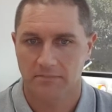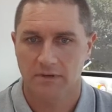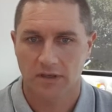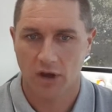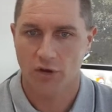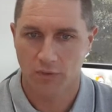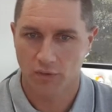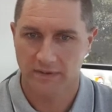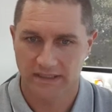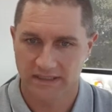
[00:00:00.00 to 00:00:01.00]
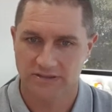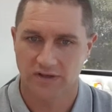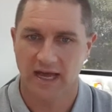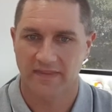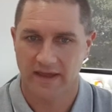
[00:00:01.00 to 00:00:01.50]
comorbidities or
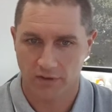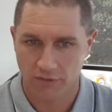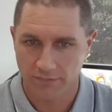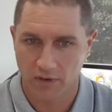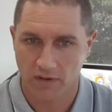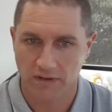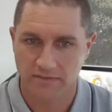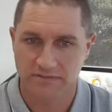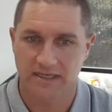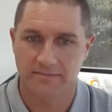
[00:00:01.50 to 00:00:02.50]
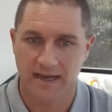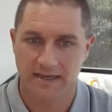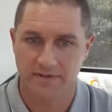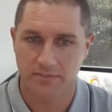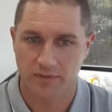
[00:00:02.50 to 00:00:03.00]
other health problems that may
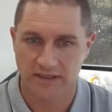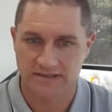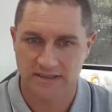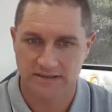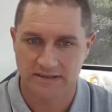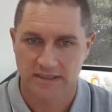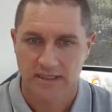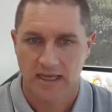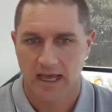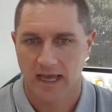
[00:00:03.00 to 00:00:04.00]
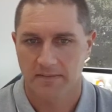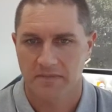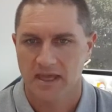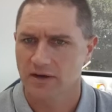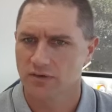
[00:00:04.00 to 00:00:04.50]
be present,
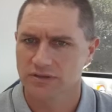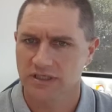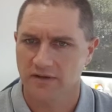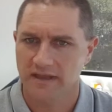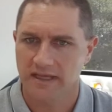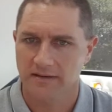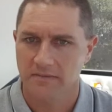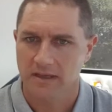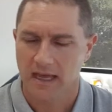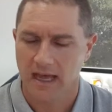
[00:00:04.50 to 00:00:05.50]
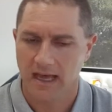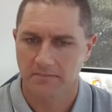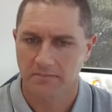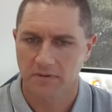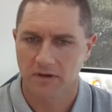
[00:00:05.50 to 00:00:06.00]
and also their
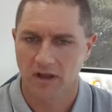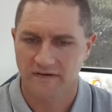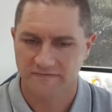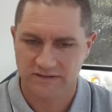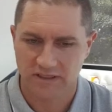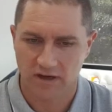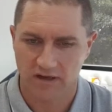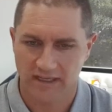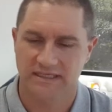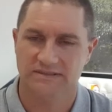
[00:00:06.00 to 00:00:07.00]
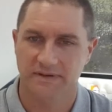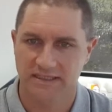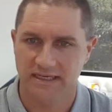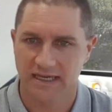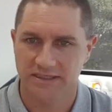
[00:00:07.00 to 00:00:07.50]
lifestyle
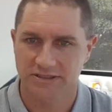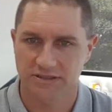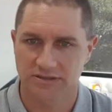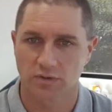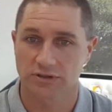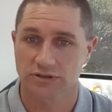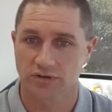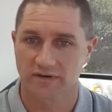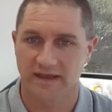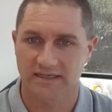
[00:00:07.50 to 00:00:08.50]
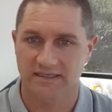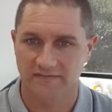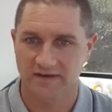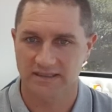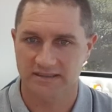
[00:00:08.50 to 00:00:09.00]
expectations. What sort of
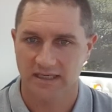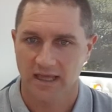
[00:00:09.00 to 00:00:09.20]
activities